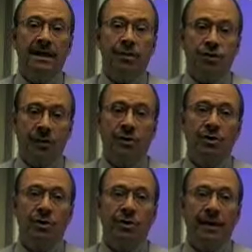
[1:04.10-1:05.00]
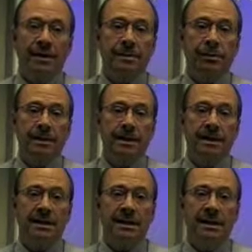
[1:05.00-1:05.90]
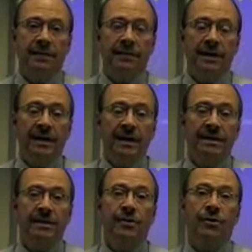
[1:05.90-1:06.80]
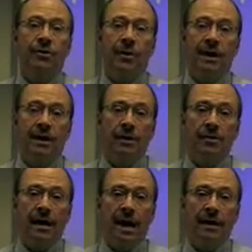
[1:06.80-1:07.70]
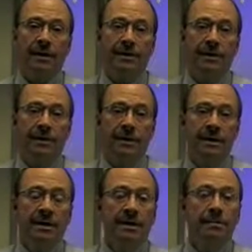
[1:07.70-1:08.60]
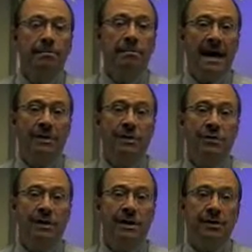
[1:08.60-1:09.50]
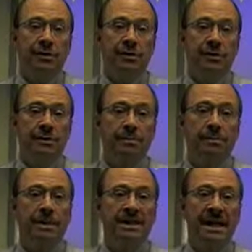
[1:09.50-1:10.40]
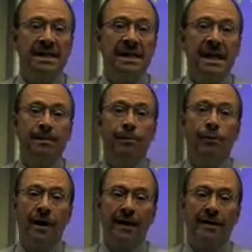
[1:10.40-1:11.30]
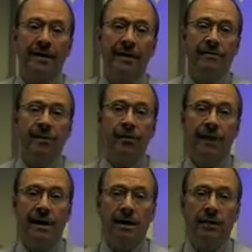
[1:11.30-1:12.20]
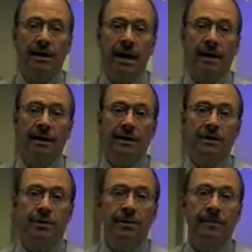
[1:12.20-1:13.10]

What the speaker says: instructional expertise is curricular knowledge. Master teachers possess a breadth of curricular knowledge.